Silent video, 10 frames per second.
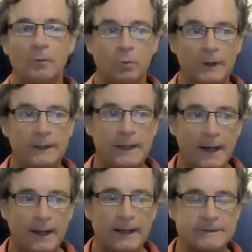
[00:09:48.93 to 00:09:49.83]
we
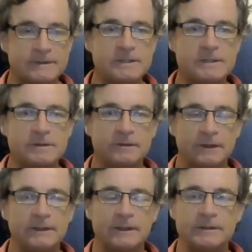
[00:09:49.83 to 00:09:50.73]
are
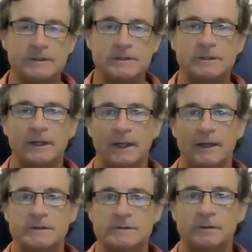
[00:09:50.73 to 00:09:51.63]
deconditioning
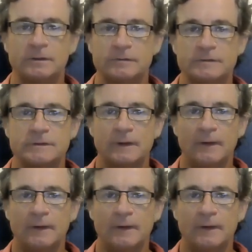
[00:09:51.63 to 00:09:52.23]
ourselves.